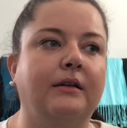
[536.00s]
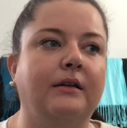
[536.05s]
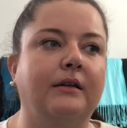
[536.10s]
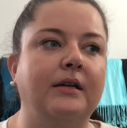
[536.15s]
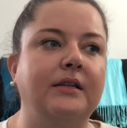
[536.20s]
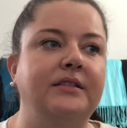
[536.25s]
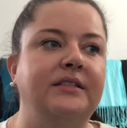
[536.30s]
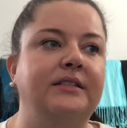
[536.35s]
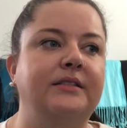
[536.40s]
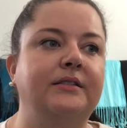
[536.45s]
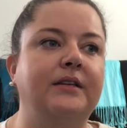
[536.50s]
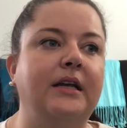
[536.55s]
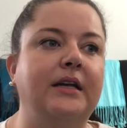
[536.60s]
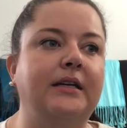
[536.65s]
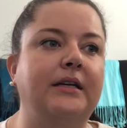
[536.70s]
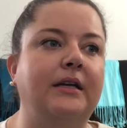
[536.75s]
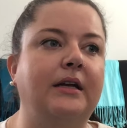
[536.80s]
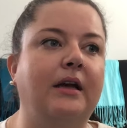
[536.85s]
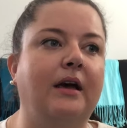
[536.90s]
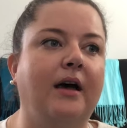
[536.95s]
it's
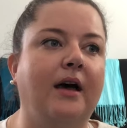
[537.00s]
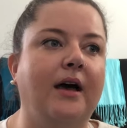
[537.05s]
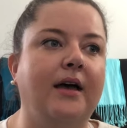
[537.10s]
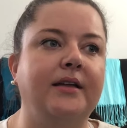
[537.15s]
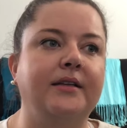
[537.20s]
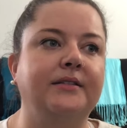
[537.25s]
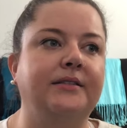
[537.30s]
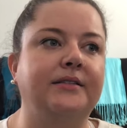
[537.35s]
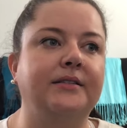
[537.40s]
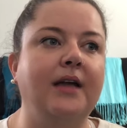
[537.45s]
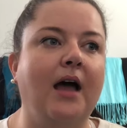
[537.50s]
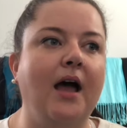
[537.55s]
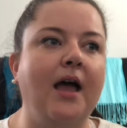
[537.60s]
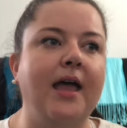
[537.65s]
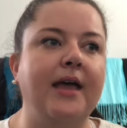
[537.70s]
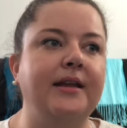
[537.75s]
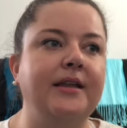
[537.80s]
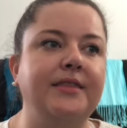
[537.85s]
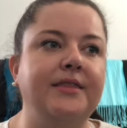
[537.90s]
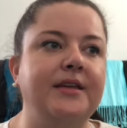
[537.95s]
like uh, it's not
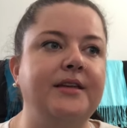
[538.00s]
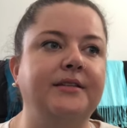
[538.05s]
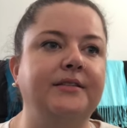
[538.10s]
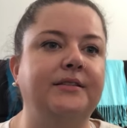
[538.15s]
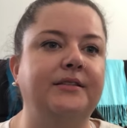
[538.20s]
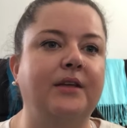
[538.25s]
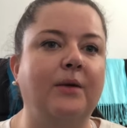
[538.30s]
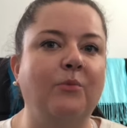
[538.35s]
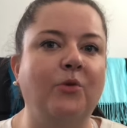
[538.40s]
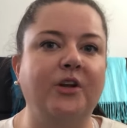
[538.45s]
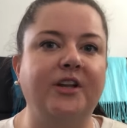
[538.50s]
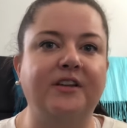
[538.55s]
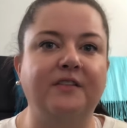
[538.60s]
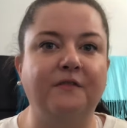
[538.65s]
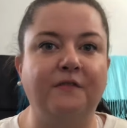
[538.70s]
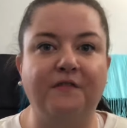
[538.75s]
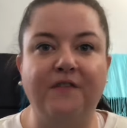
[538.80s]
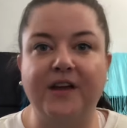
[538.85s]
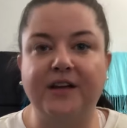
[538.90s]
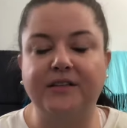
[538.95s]
anything someone can
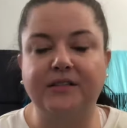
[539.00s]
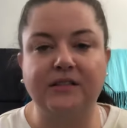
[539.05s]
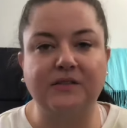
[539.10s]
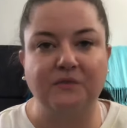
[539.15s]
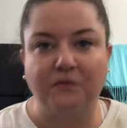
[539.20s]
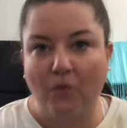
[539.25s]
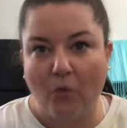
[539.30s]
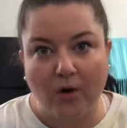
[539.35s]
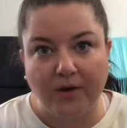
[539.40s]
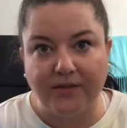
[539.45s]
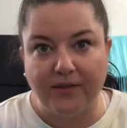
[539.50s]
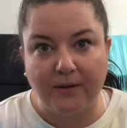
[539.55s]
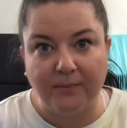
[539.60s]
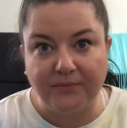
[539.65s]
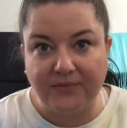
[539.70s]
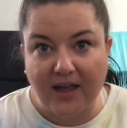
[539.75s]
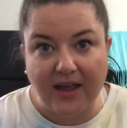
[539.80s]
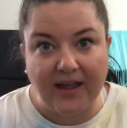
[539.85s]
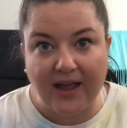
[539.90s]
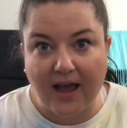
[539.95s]
fix for them.
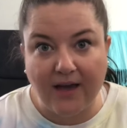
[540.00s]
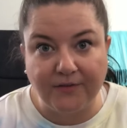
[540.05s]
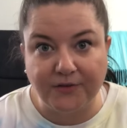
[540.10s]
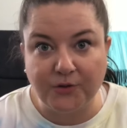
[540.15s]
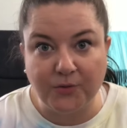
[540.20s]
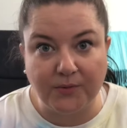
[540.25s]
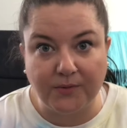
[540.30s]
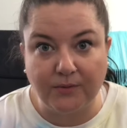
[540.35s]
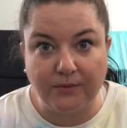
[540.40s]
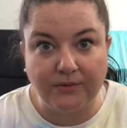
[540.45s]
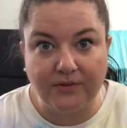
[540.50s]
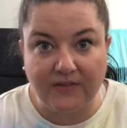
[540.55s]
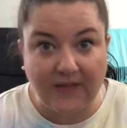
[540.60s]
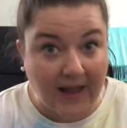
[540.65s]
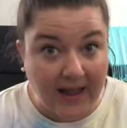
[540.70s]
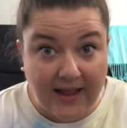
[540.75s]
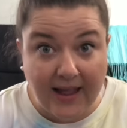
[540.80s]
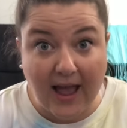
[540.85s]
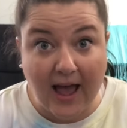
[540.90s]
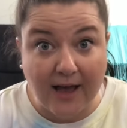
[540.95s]
They have to
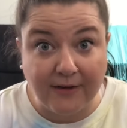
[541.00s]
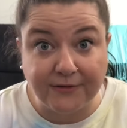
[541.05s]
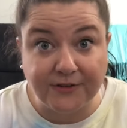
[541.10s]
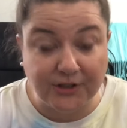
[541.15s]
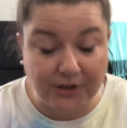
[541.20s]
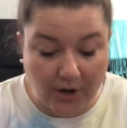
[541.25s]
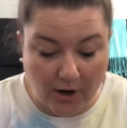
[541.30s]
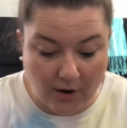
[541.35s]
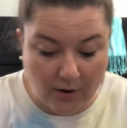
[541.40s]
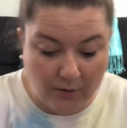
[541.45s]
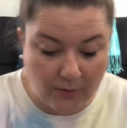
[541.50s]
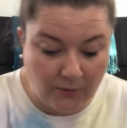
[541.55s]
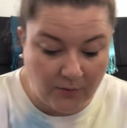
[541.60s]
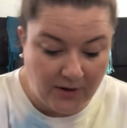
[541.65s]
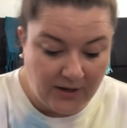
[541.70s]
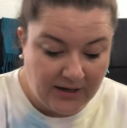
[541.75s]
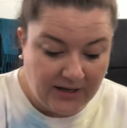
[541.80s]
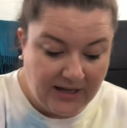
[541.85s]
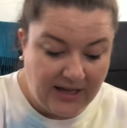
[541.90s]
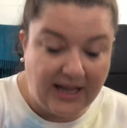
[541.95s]
they have to go
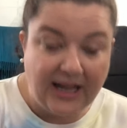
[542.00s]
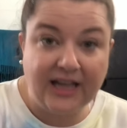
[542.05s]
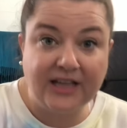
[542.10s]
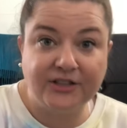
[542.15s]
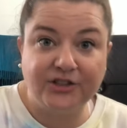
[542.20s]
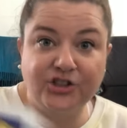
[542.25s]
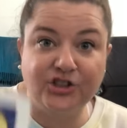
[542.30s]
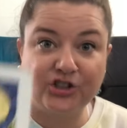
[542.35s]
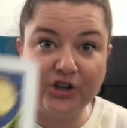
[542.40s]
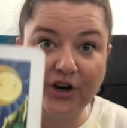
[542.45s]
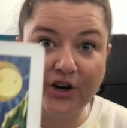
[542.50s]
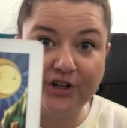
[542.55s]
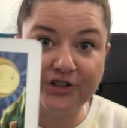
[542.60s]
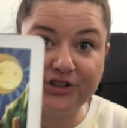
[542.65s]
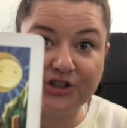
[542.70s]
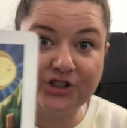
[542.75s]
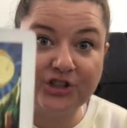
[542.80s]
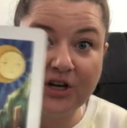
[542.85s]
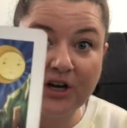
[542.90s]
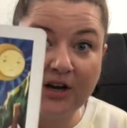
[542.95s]
in
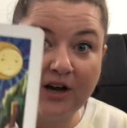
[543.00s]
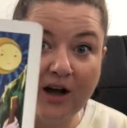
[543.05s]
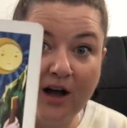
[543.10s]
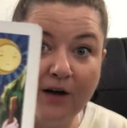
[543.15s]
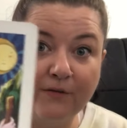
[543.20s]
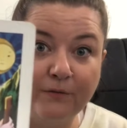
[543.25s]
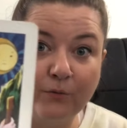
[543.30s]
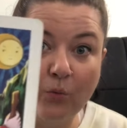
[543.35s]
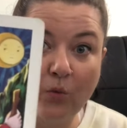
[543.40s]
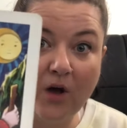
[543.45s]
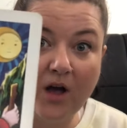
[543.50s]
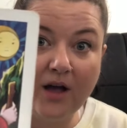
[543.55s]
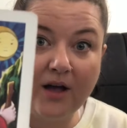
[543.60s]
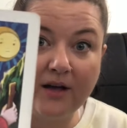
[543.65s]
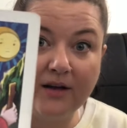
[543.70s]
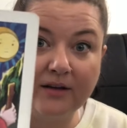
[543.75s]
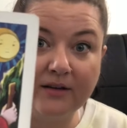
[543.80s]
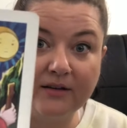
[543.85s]
search of what